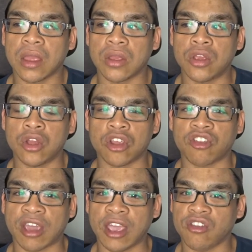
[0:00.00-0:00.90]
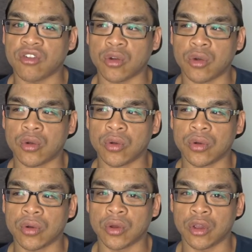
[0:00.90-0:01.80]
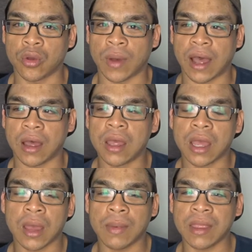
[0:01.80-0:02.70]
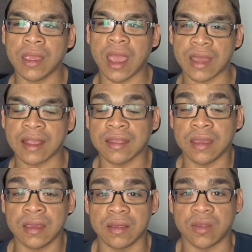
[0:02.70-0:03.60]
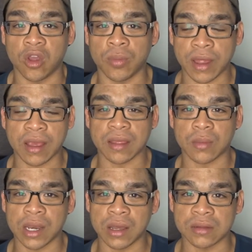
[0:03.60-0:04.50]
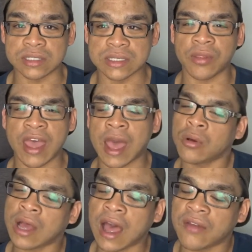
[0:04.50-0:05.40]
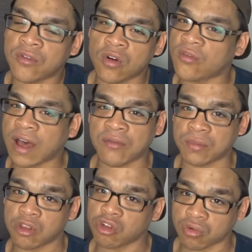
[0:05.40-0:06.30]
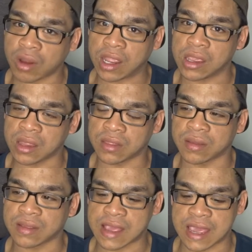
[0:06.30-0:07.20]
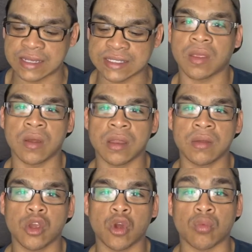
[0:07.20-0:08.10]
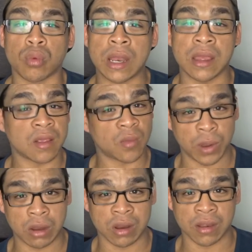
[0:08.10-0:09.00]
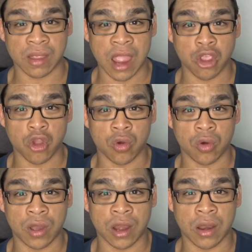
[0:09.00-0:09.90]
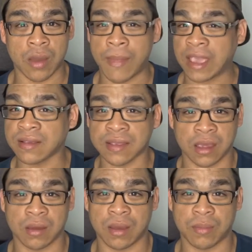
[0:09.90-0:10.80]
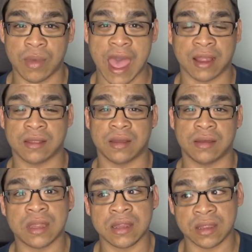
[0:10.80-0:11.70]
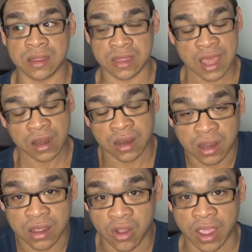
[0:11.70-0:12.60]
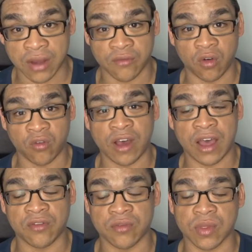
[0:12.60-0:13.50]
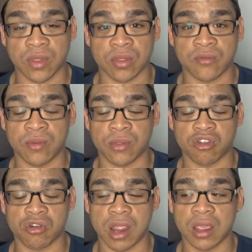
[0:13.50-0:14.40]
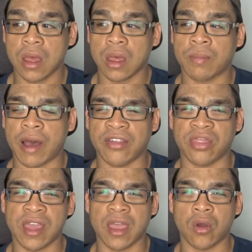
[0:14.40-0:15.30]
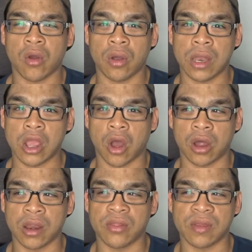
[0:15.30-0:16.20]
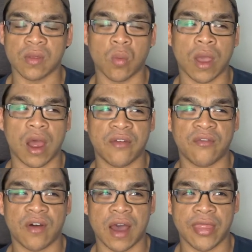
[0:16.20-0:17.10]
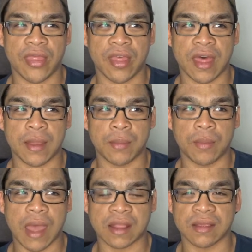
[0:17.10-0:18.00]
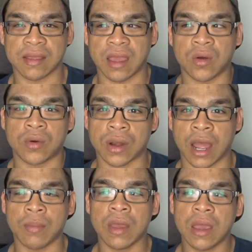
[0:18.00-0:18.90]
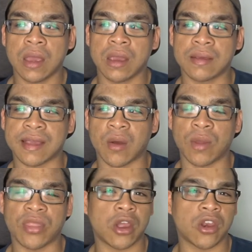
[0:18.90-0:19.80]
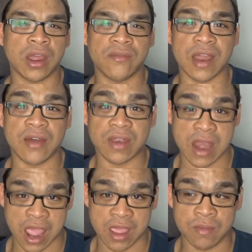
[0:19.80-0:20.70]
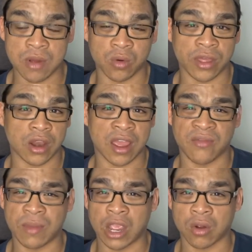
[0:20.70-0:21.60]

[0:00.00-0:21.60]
you to change who you are. I mean, yeah, acting is you playing someone else. The apple can't fall far from the tree in this case. Not until you're really experienced and you're an amazing actor, that then you can fall far from, from the tree. But I think early on, and this is where I find that actors get caught up, is that when they don't even have a name or they don't have many